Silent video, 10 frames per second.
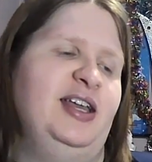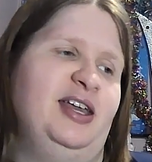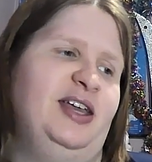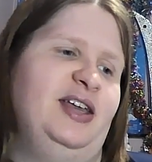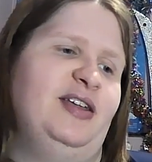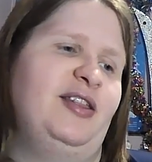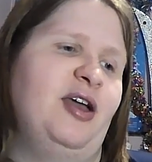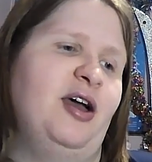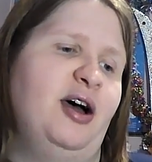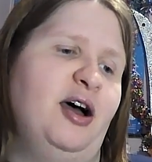is
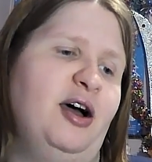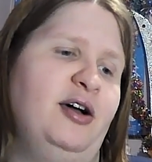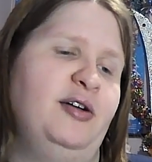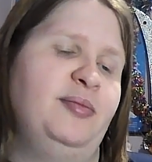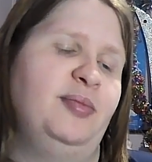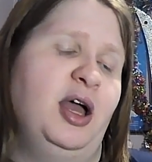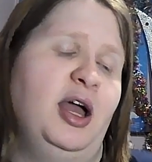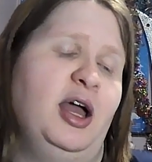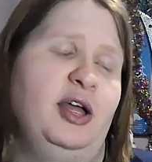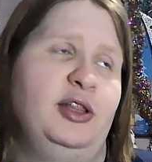um,
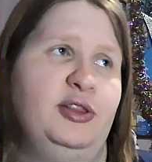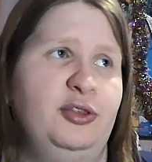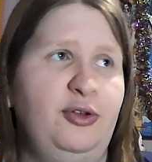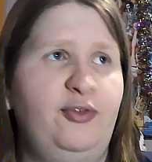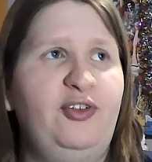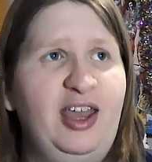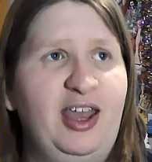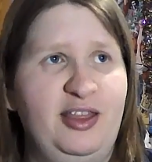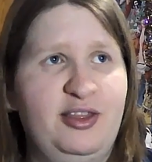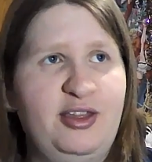Luffy
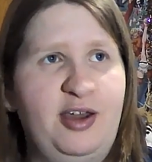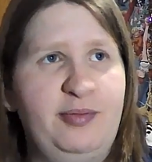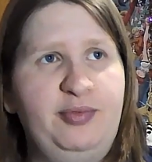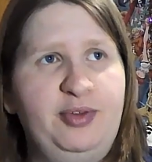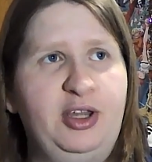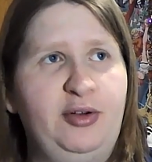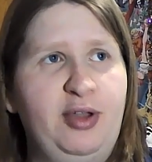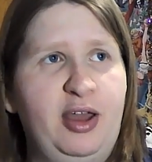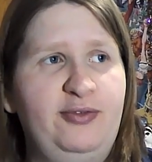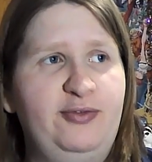ends up, you know,
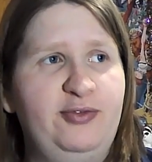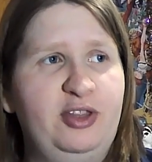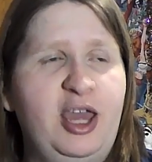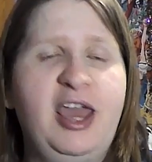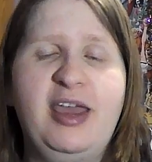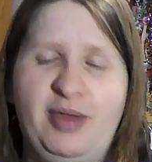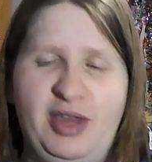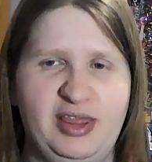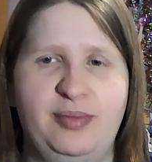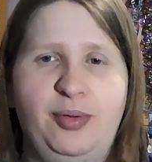kind of
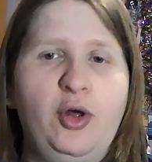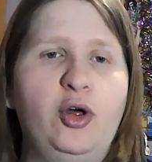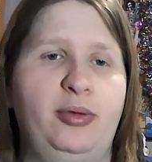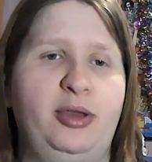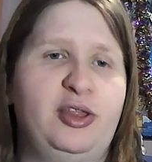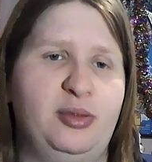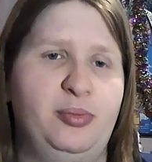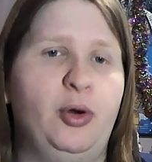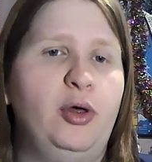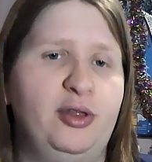taming the bull because the
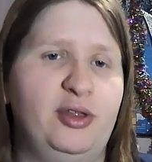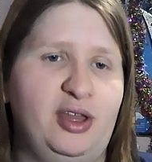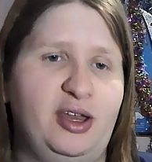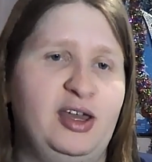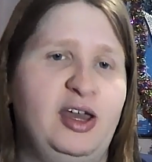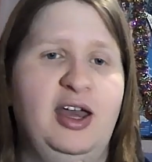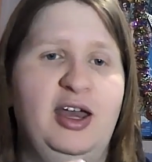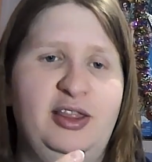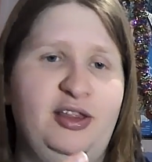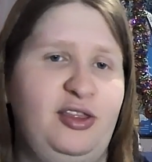bull is like
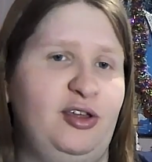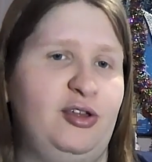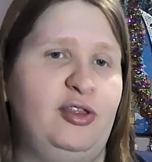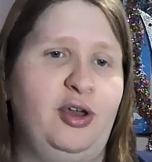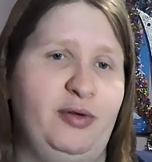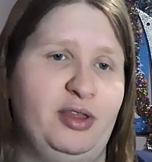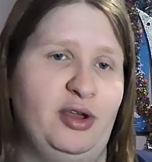this, you know, is